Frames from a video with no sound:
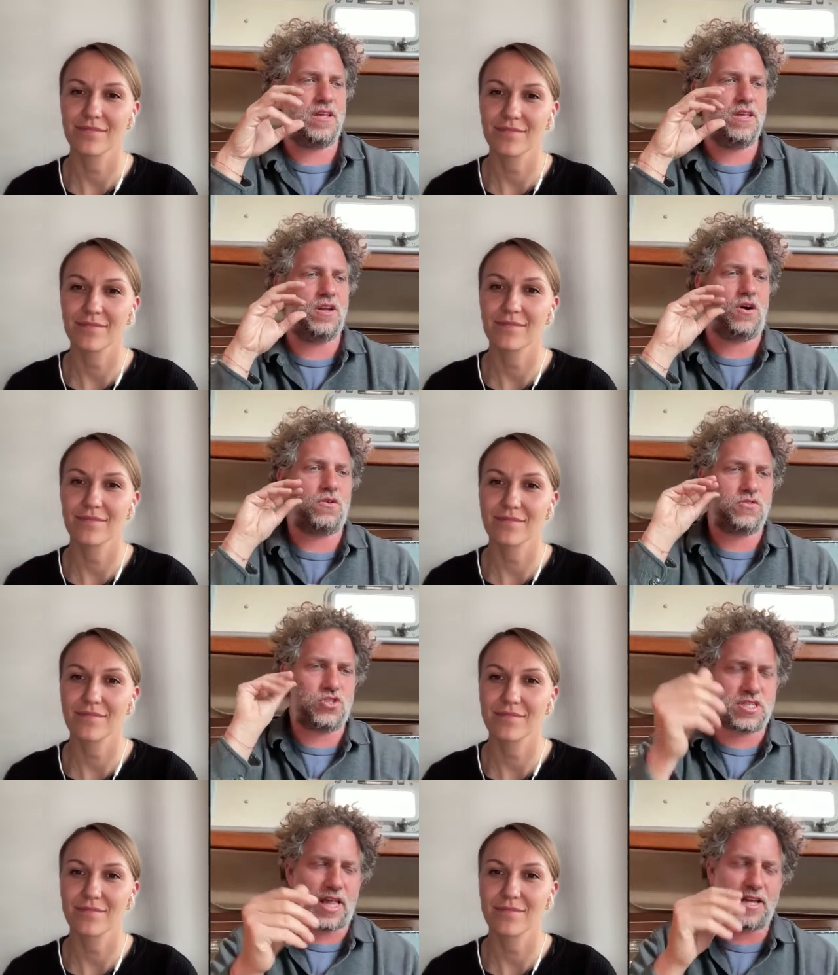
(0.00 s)
Speaker 1: you know
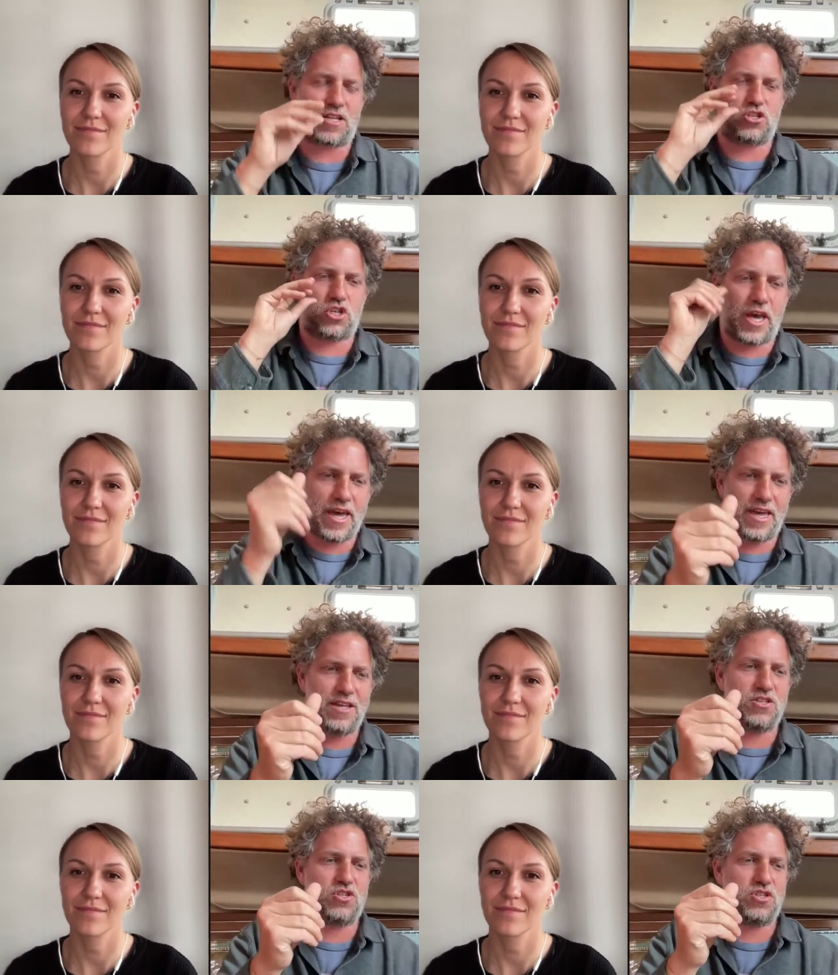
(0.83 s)
just like
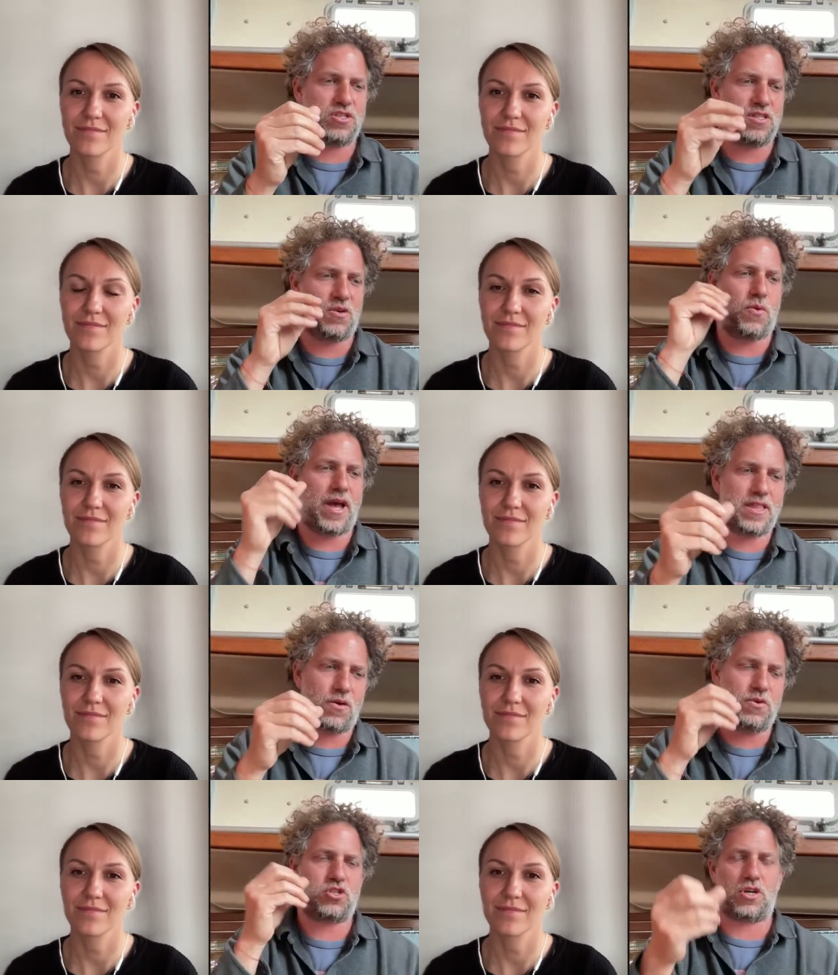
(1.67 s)
change the way
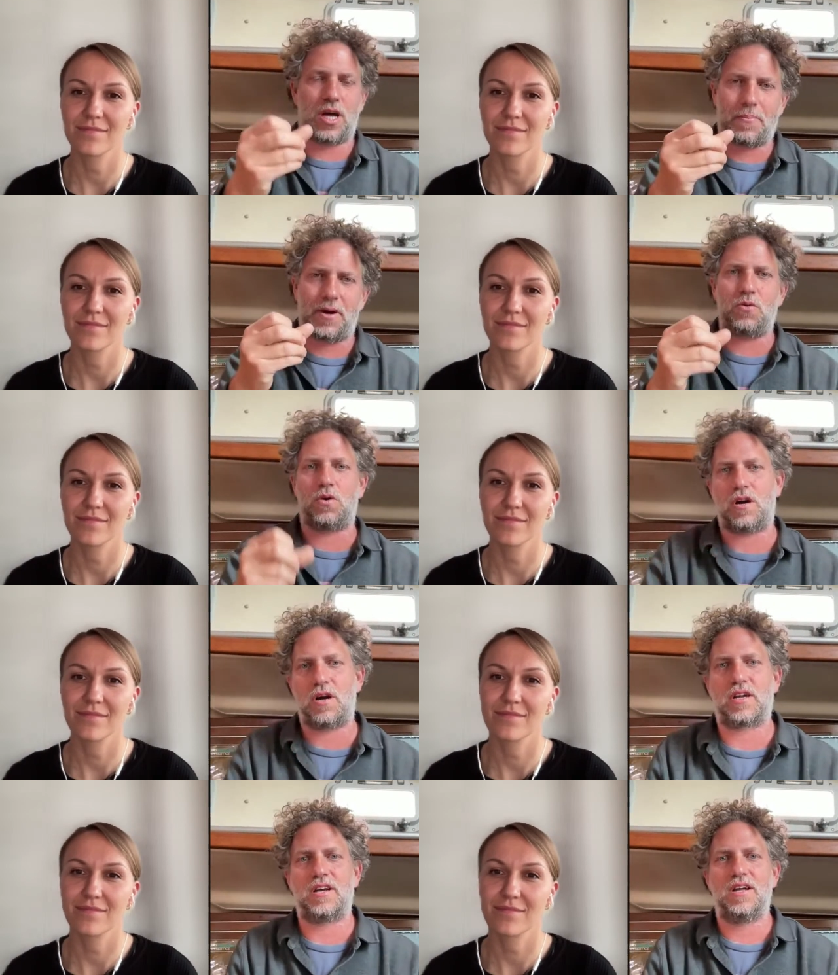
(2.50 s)
that we showed up at
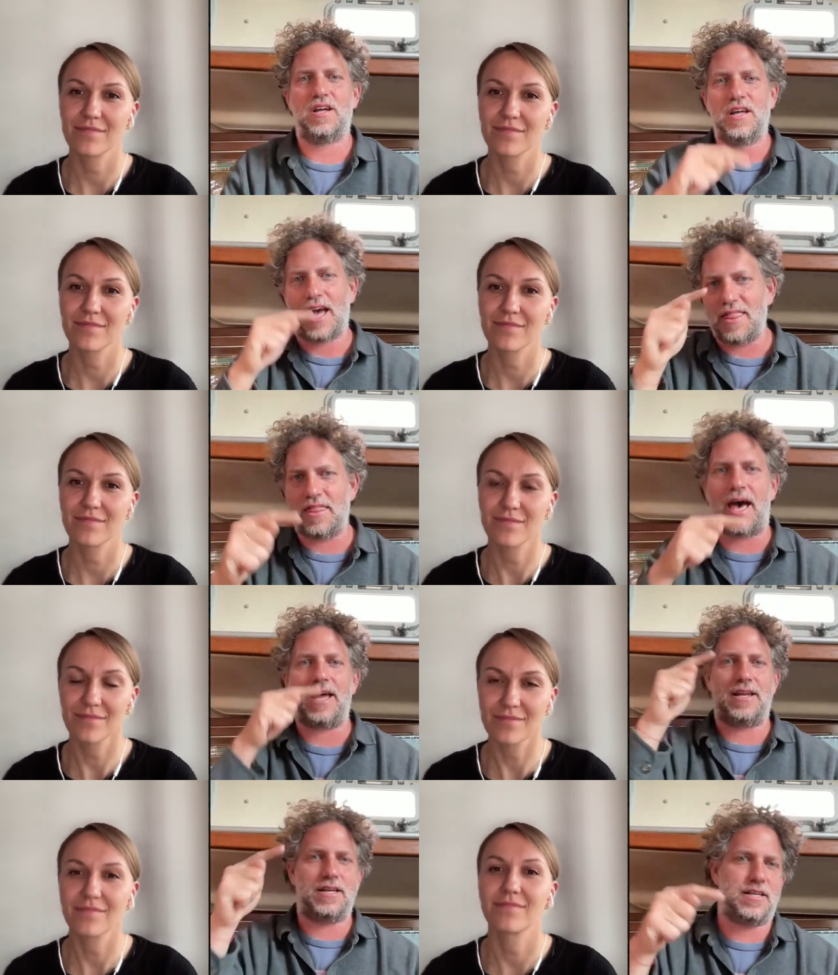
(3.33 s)
work and
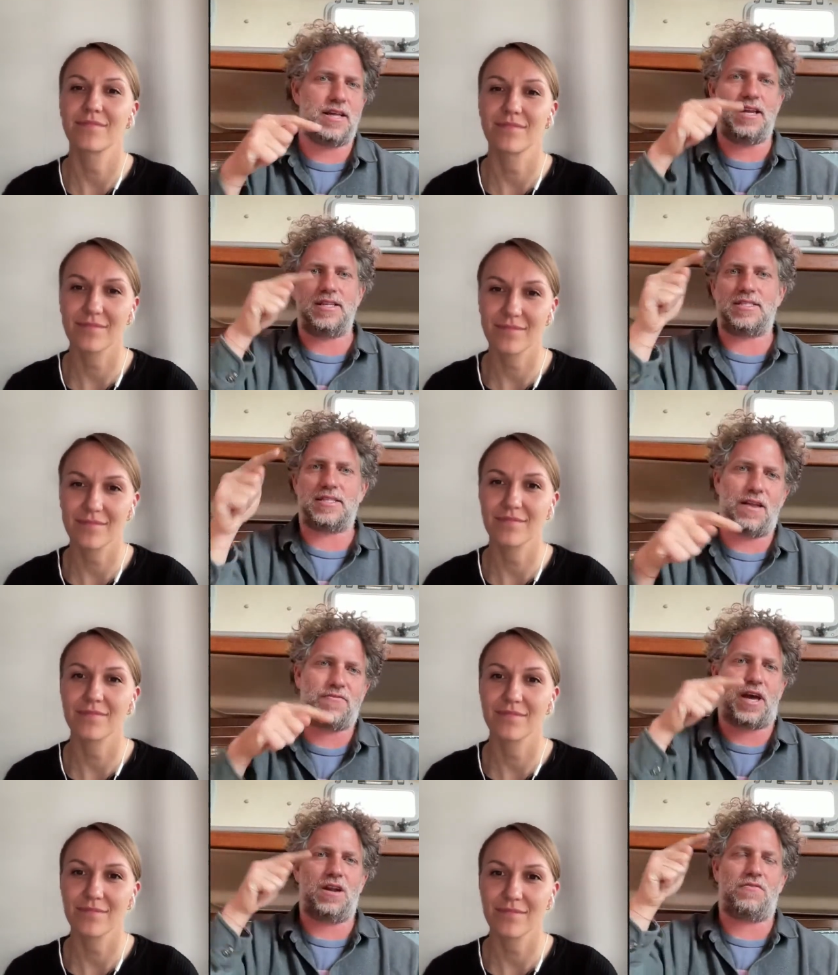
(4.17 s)
that in, in
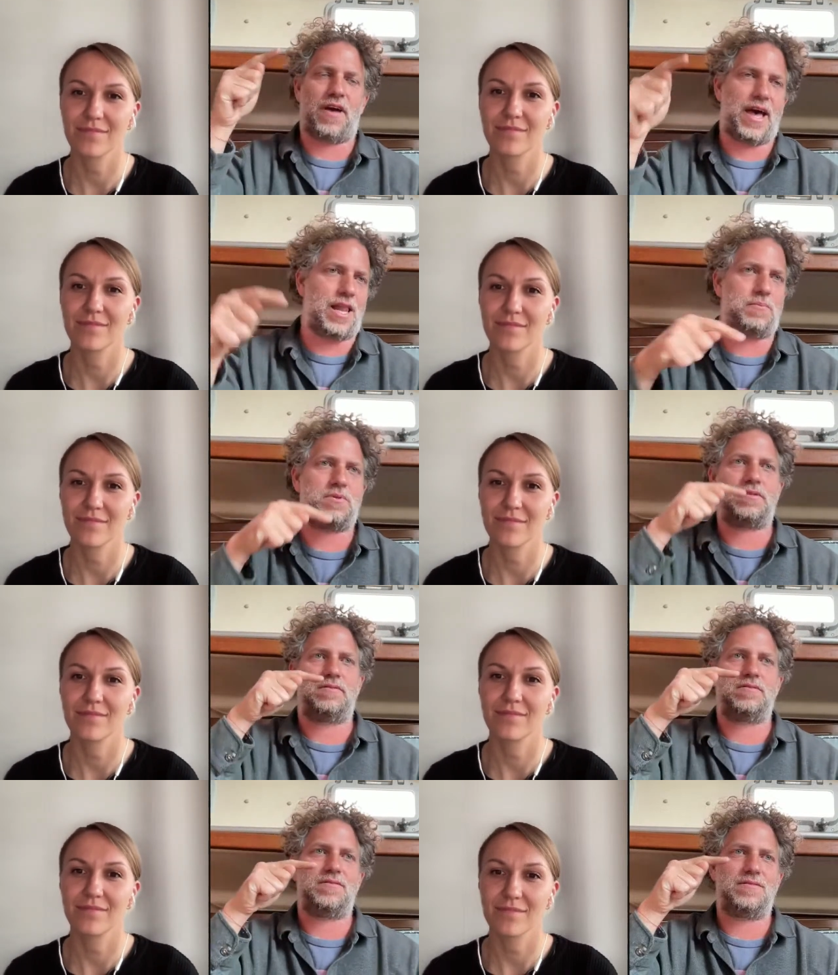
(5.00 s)
itself kind of helped
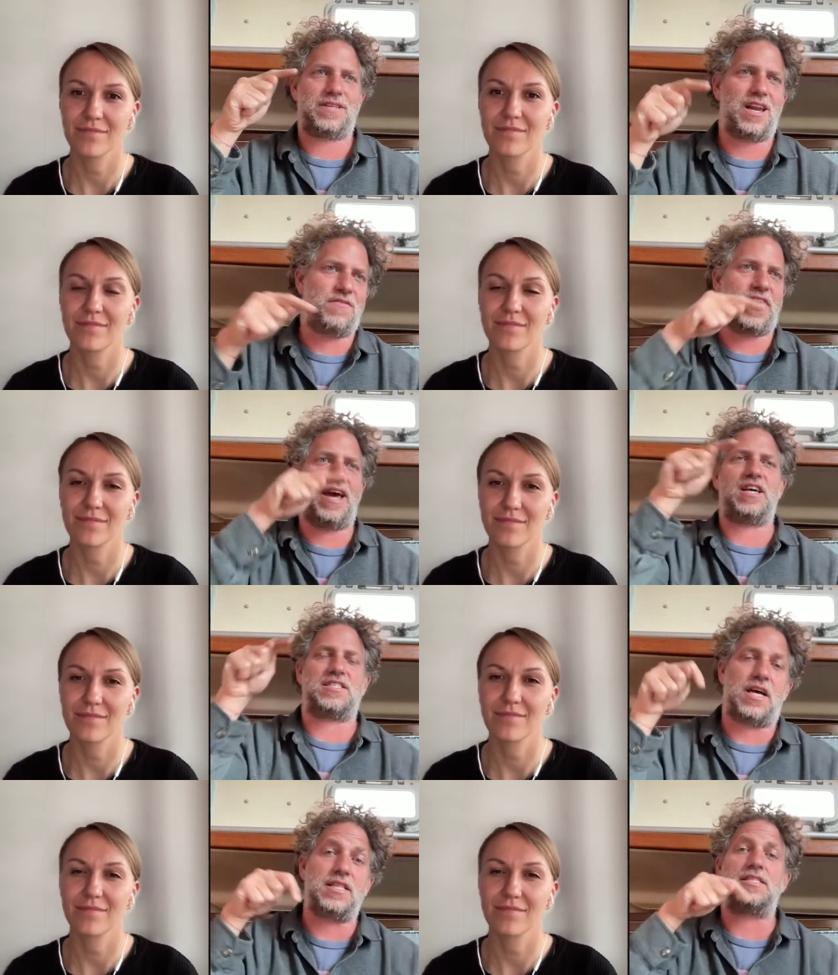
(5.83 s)
kind of get
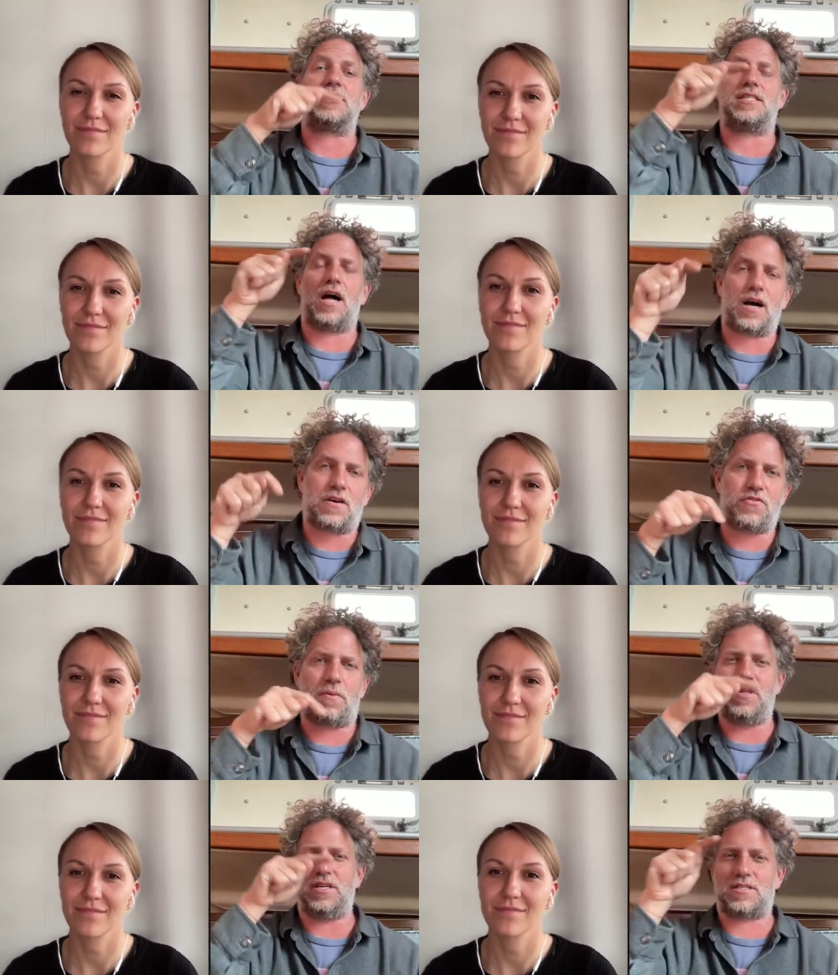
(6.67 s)
us unstuck
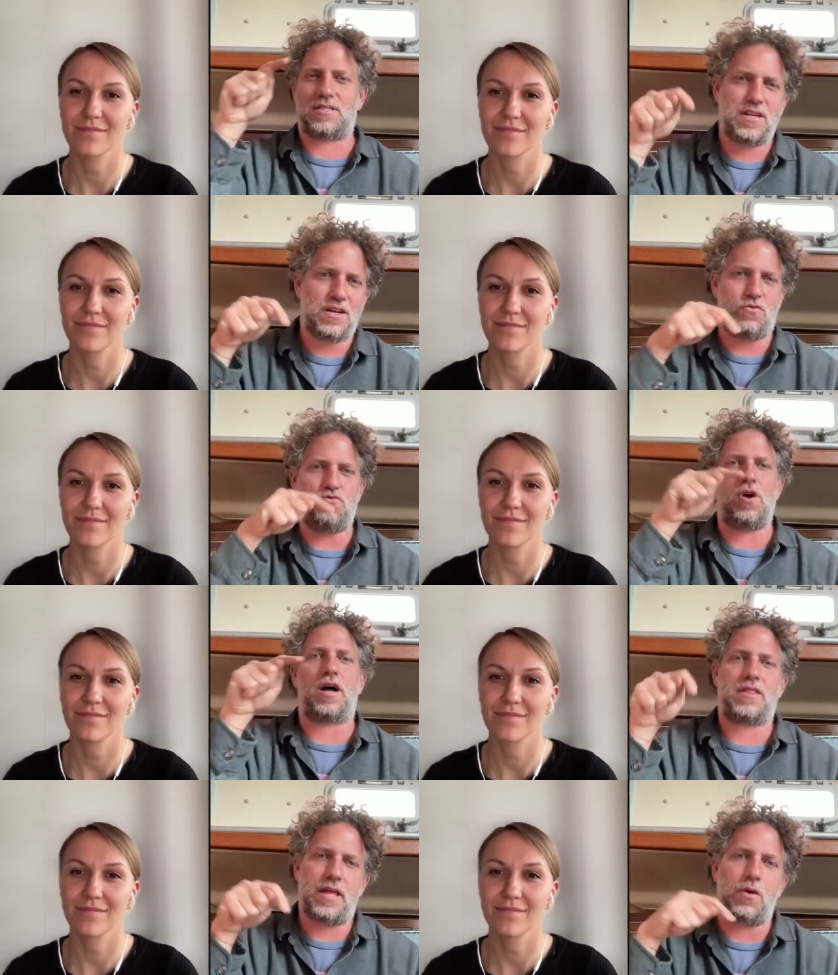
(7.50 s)
from this
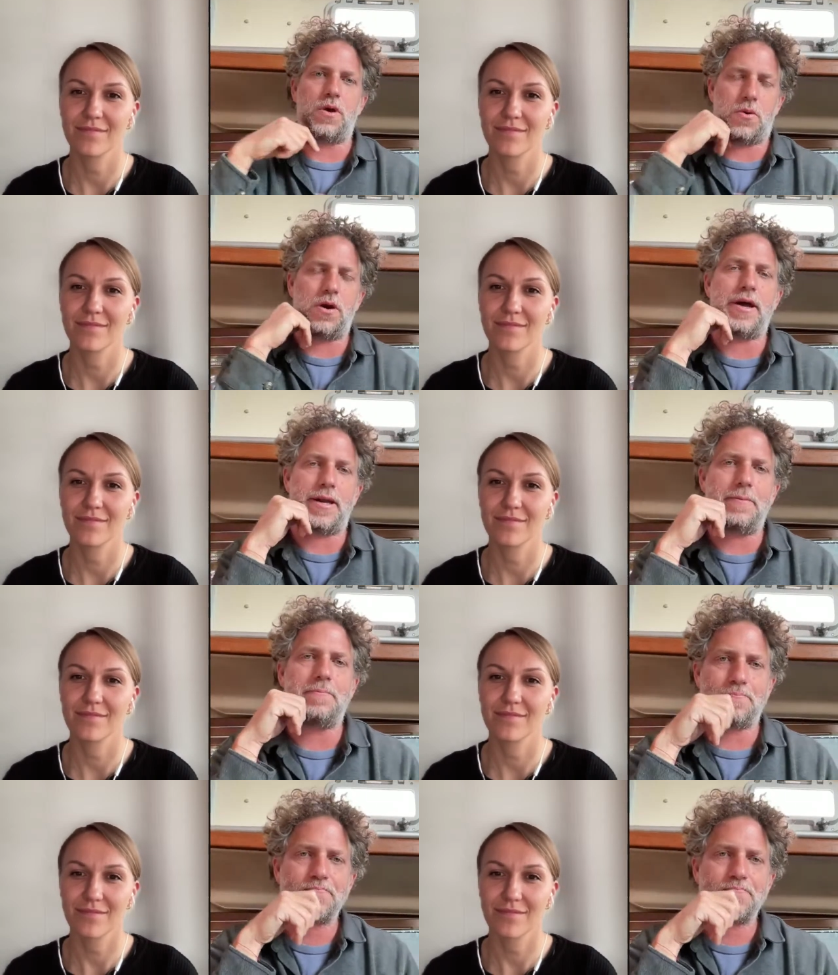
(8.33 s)
rut that we were in